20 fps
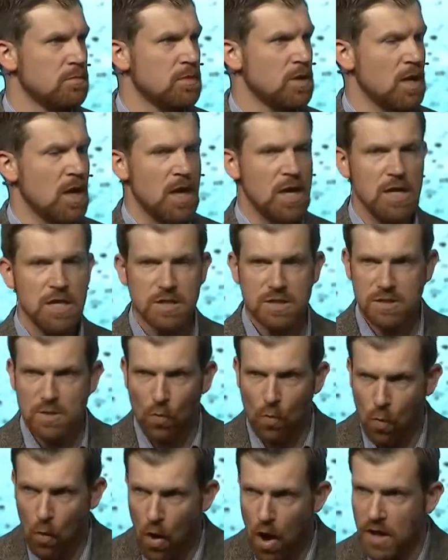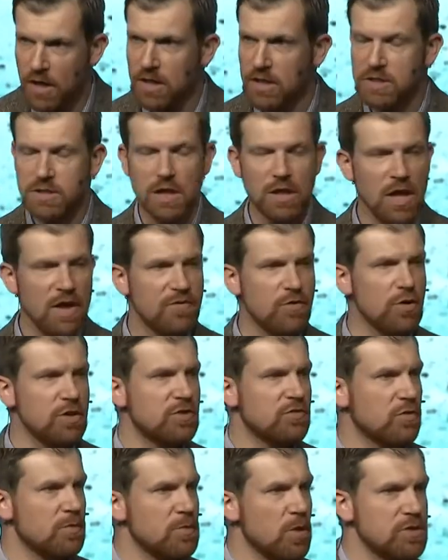He's wanting deliverance
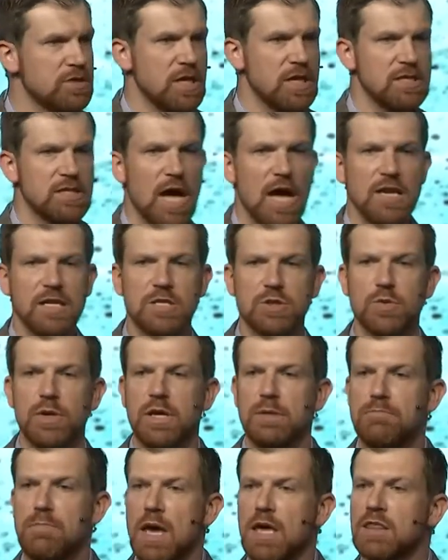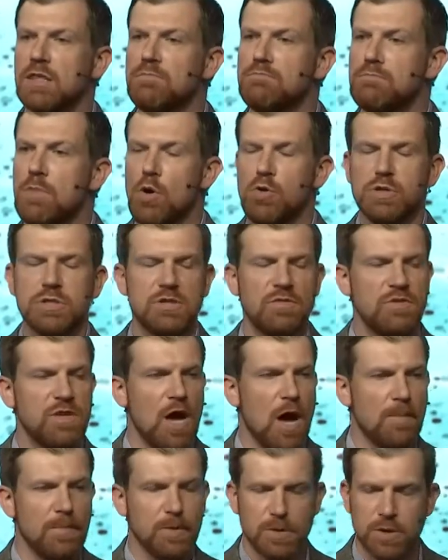from those anxieties so he can make the most of the
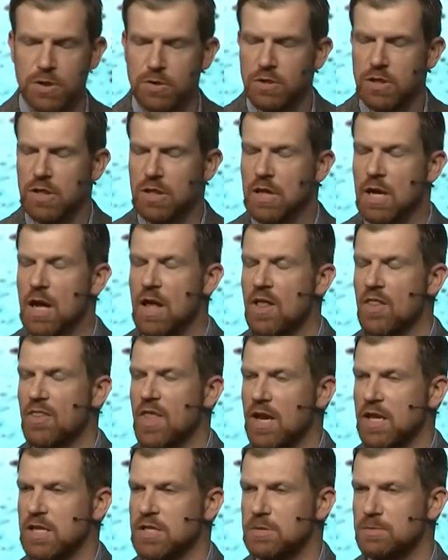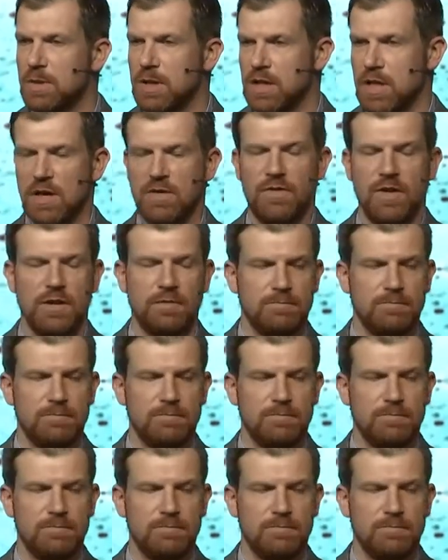opportunity that he's been given.